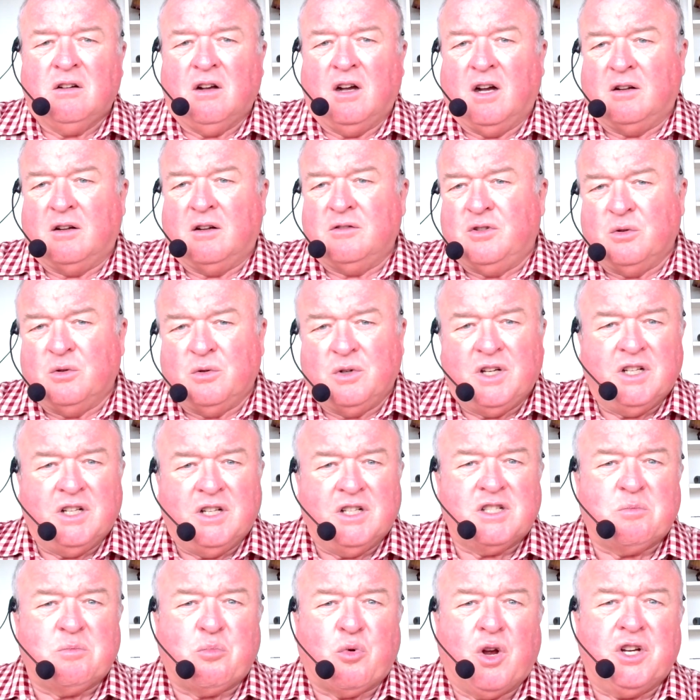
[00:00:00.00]
do it in a
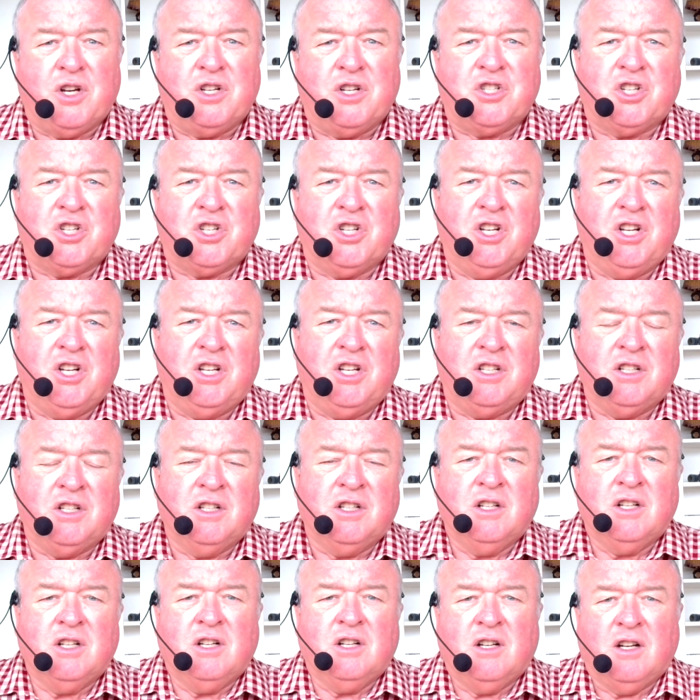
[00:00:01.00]
spreadsheet,
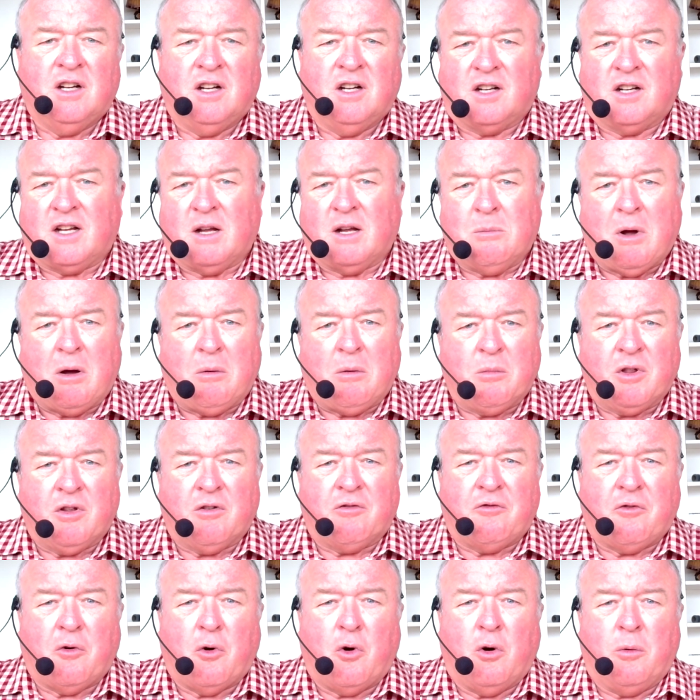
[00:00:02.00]
come up with a
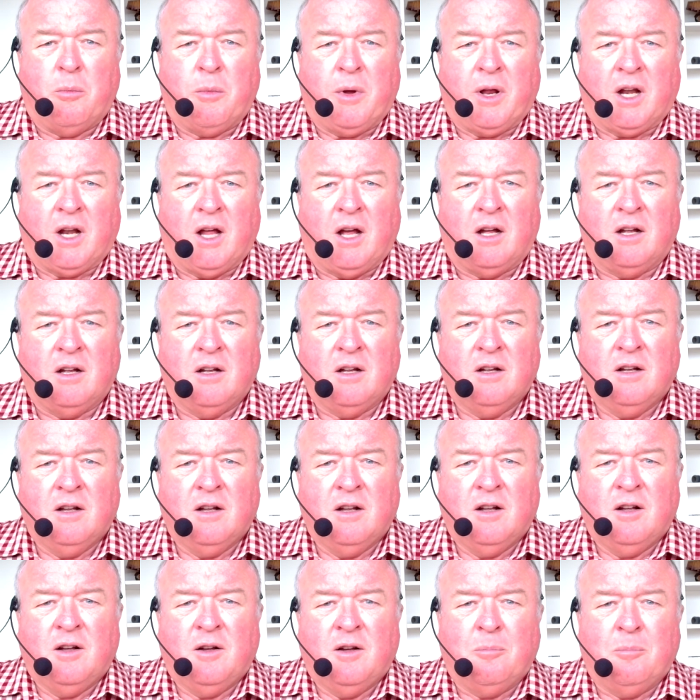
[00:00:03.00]
formula,
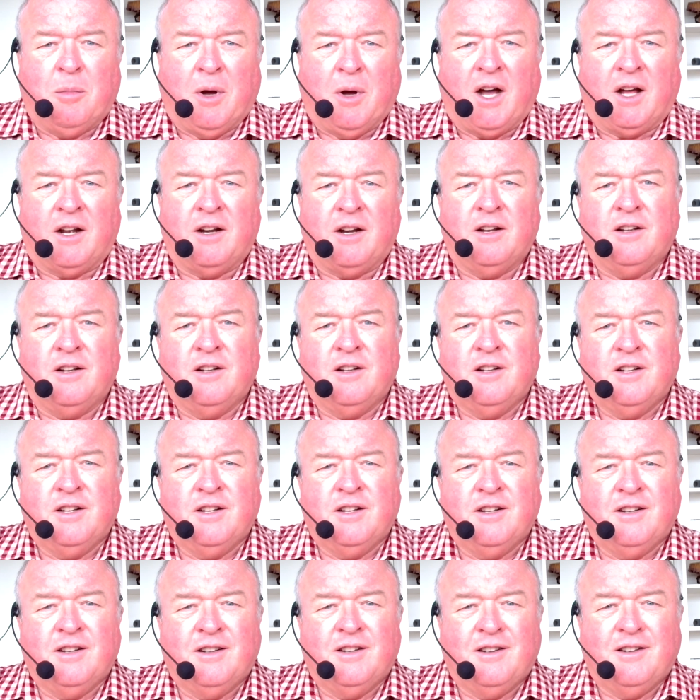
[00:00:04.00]
but
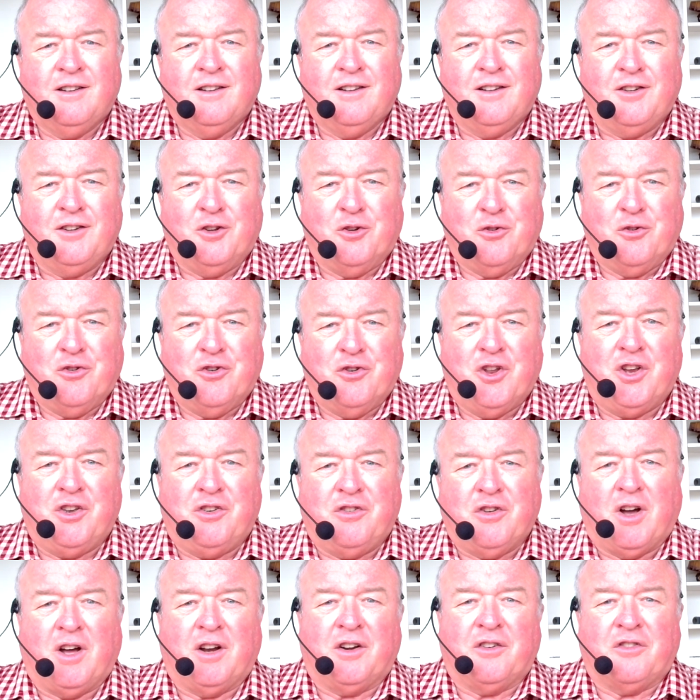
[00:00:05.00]
you need to
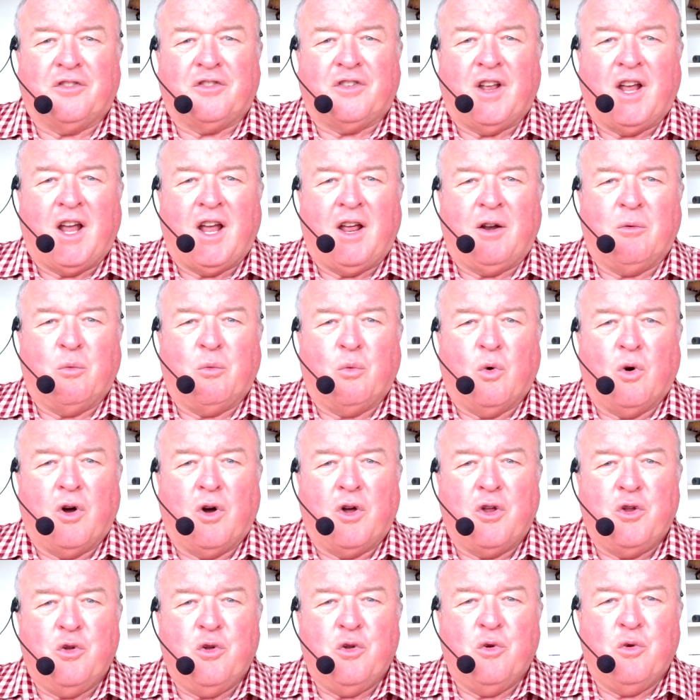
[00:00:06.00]
understand what
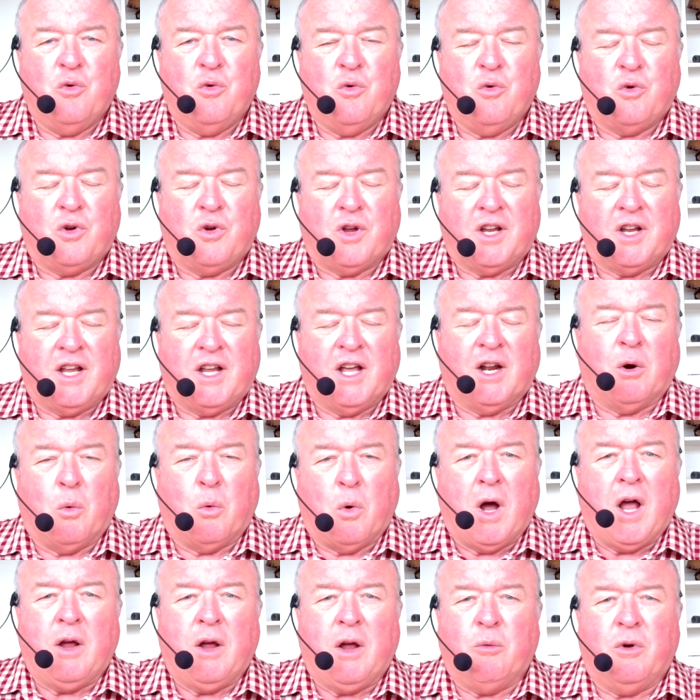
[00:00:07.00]
you can get
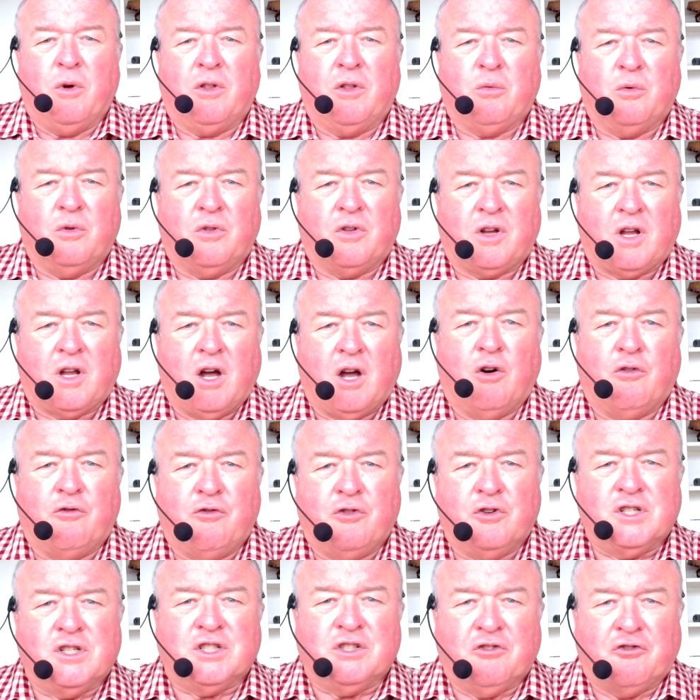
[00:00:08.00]
away with the
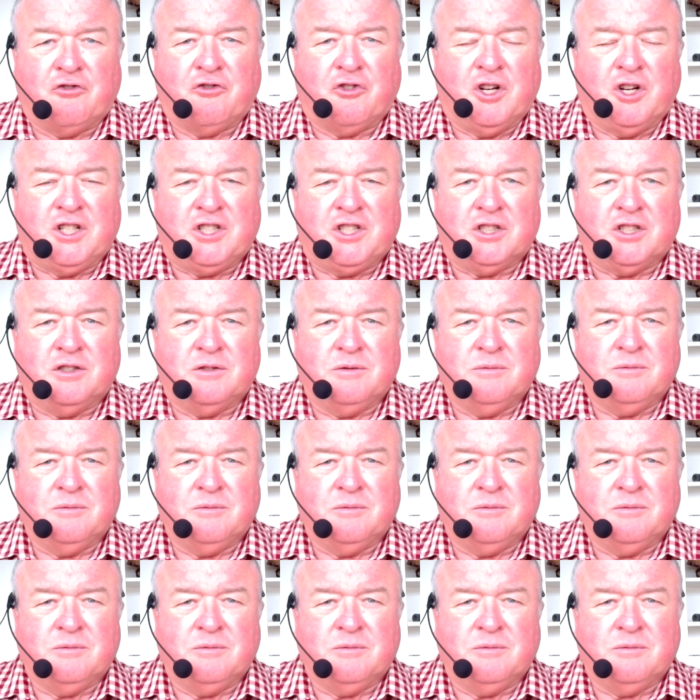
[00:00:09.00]
coefficient of friction.